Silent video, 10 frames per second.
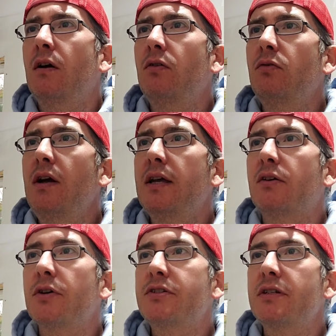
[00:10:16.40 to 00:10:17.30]
All
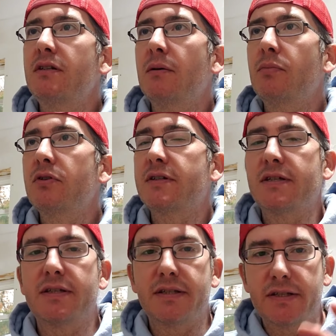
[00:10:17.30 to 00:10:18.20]
right, question number
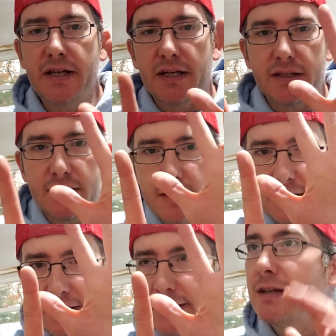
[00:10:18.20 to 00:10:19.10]

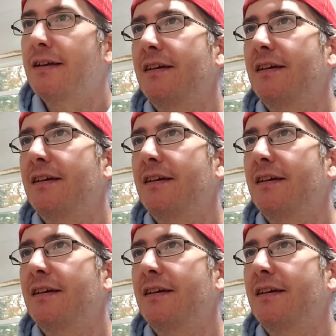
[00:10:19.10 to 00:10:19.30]
6.